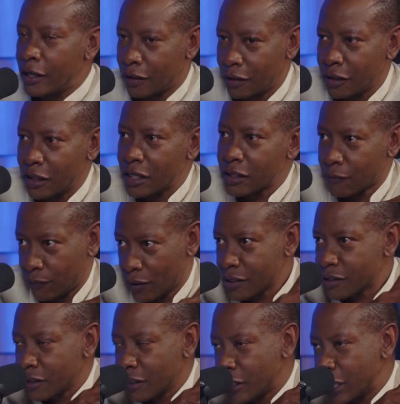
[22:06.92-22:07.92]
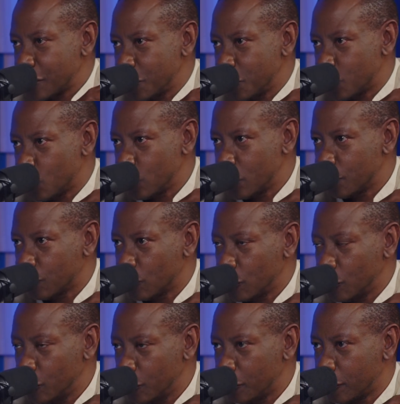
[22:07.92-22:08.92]
I think that's the first thing that actually threw them
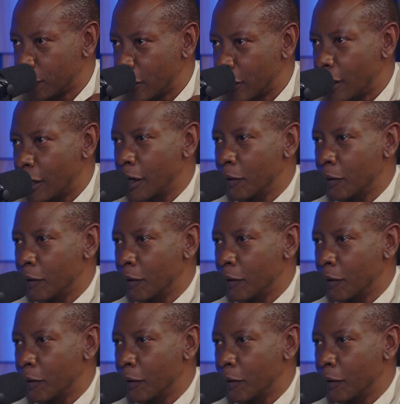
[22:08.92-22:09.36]
for a loop.